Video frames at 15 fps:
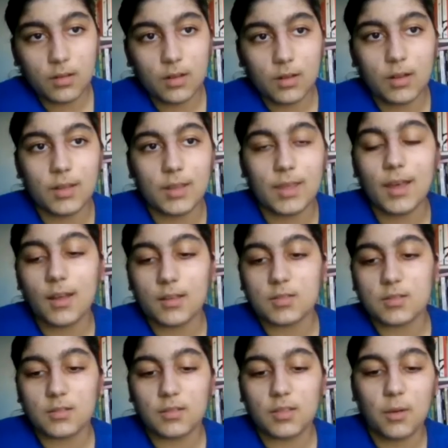Yeah, so
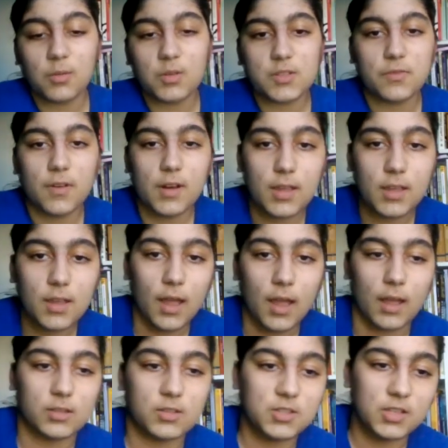that was very
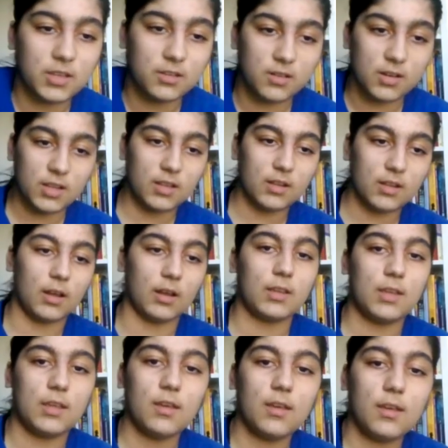actually really
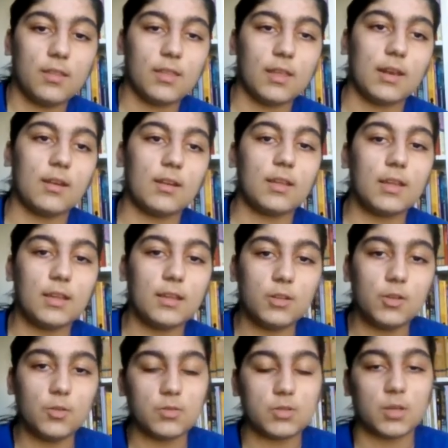lucky that he
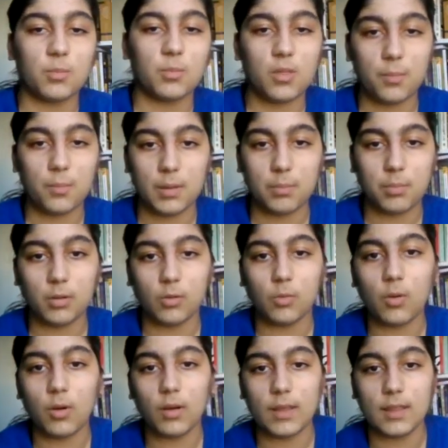knew some of the people who were
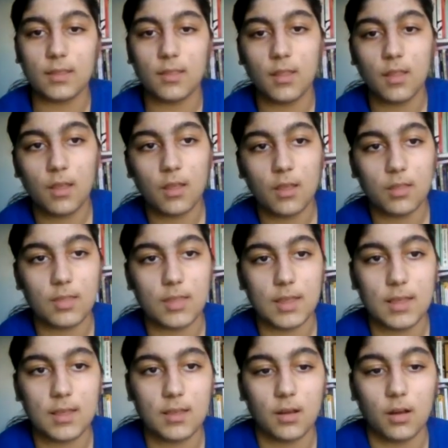in
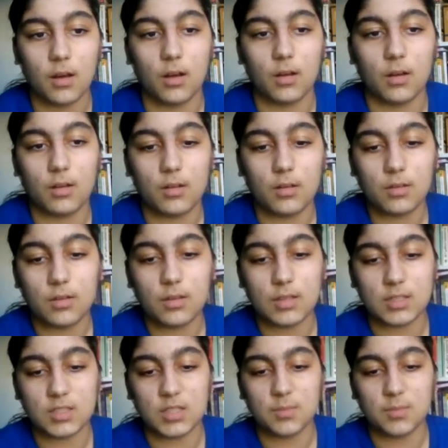the
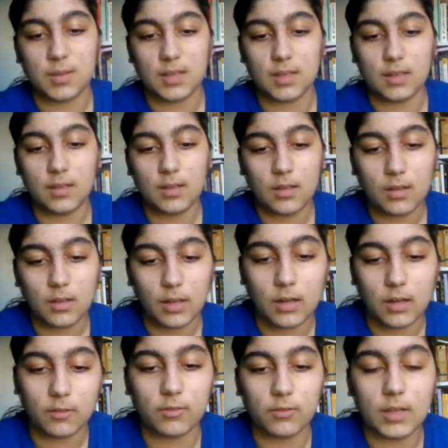ECB kind
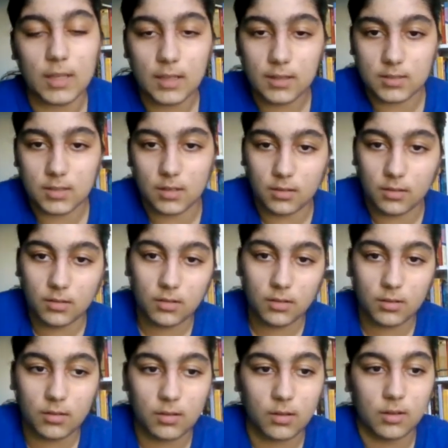of leagues and
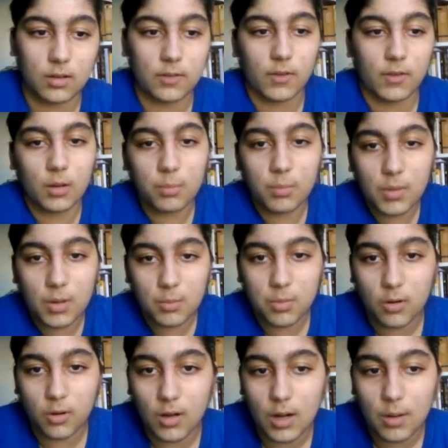the development
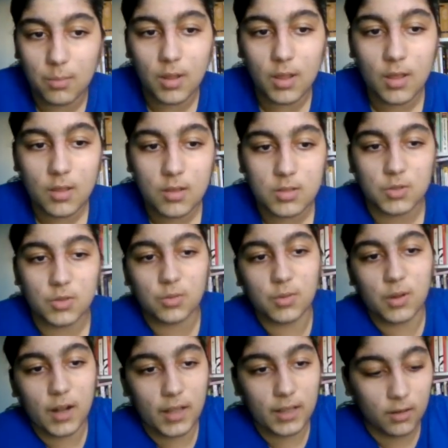program. So when
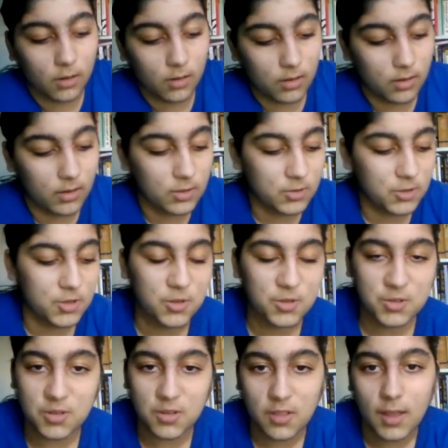I got
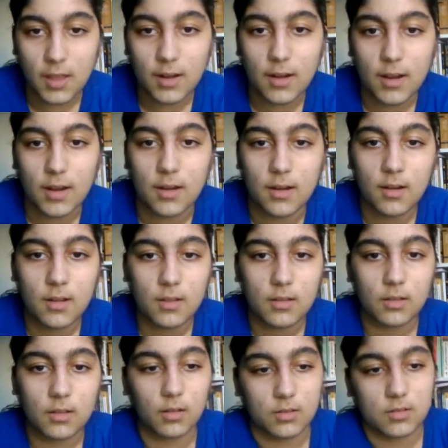introduced to that and
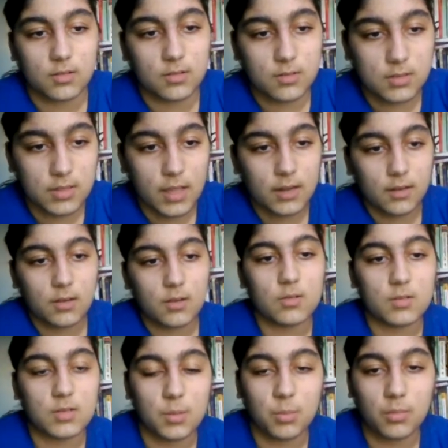got sent to
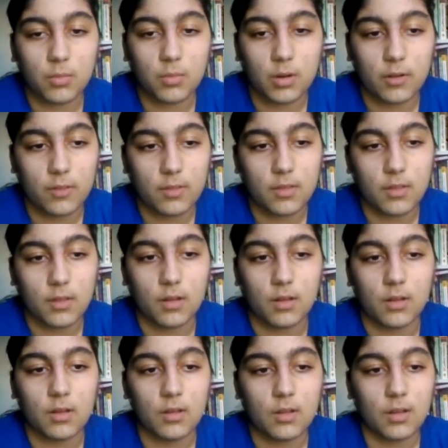one of the
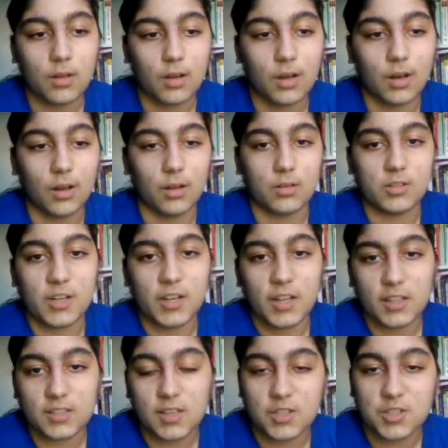training
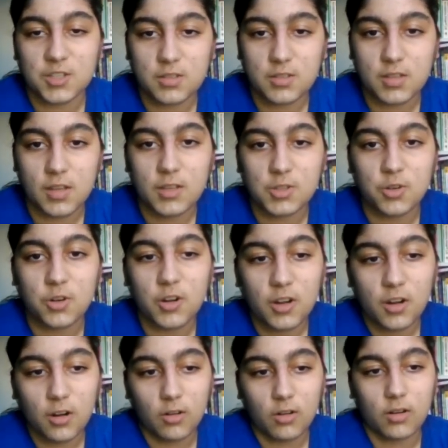sessions, I enjoyed it a
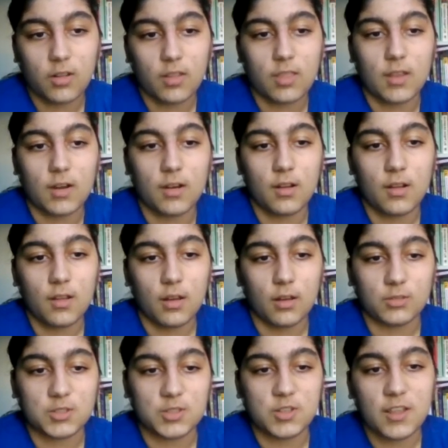lot, and then I
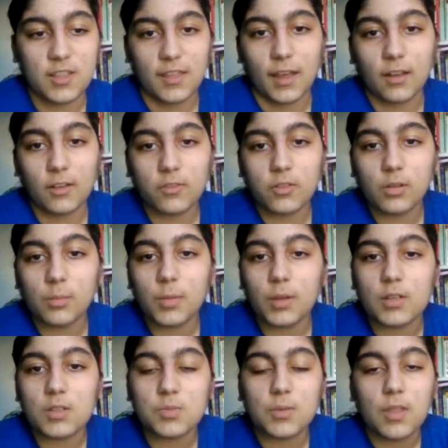was really thankful
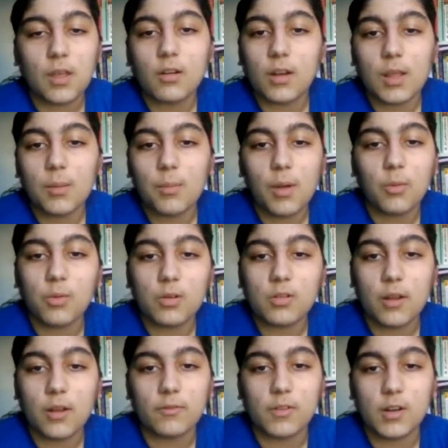because without him, I wouldn't
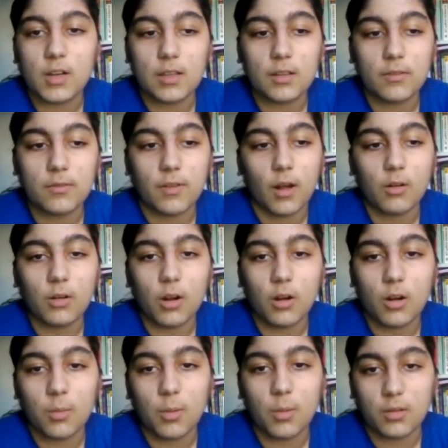have really found out
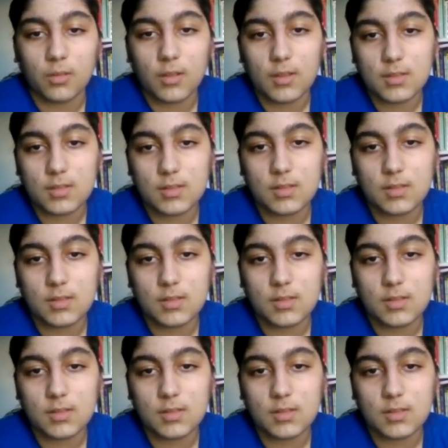about this.